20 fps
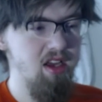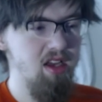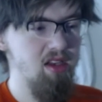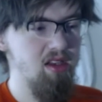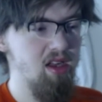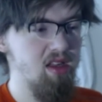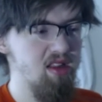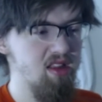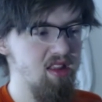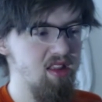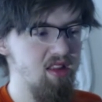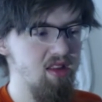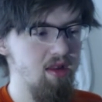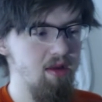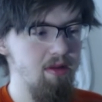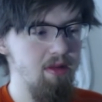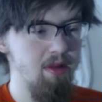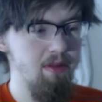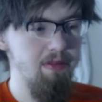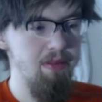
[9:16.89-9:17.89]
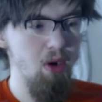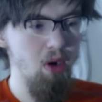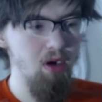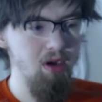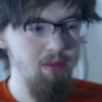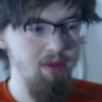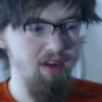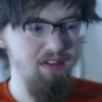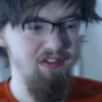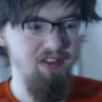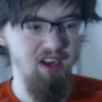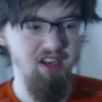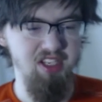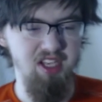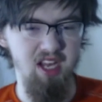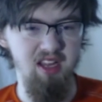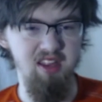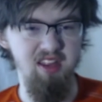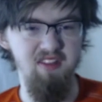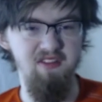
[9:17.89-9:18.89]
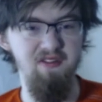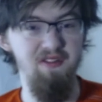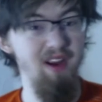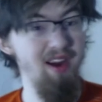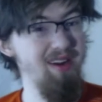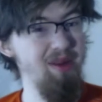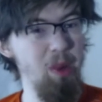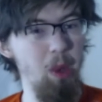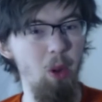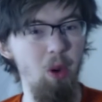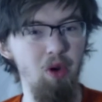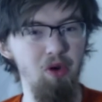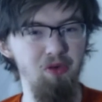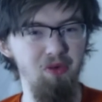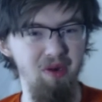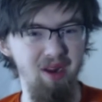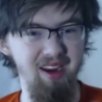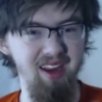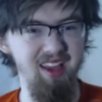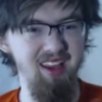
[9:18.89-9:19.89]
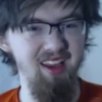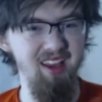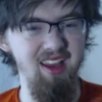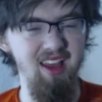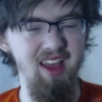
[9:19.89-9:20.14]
because the Pokemon franchise is very long running,